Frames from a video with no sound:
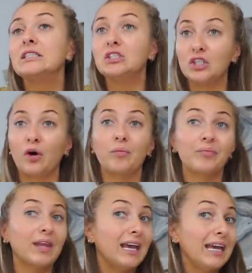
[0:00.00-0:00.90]
So
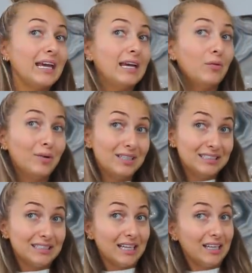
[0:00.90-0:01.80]
it
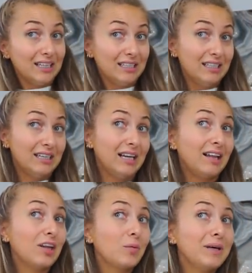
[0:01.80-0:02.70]
was a
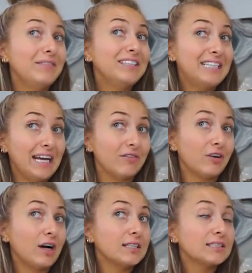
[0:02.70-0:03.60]
little bit of a day
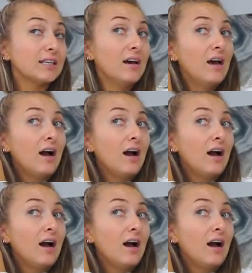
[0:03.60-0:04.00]
for us.